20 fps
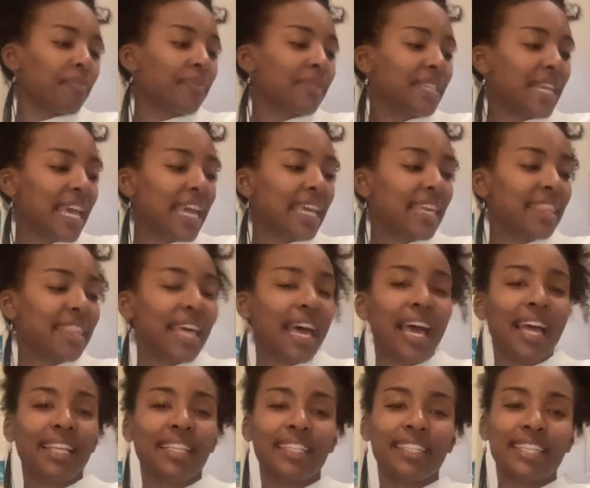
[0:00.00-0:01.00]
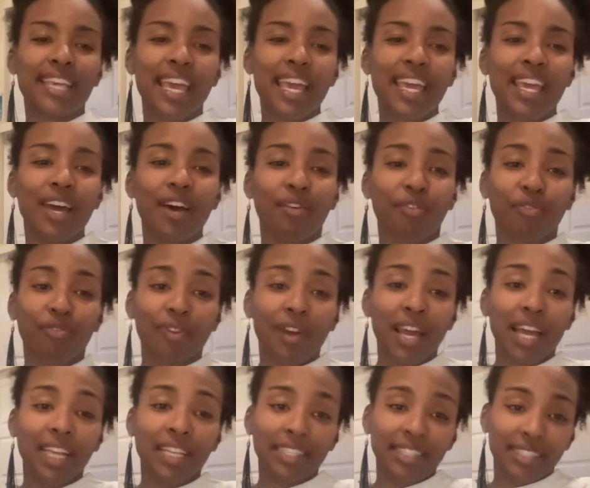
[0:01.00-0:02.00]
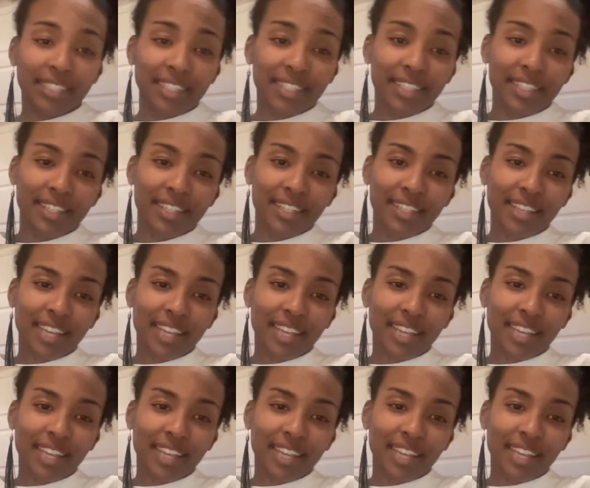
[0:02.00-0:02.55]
take that day of rest.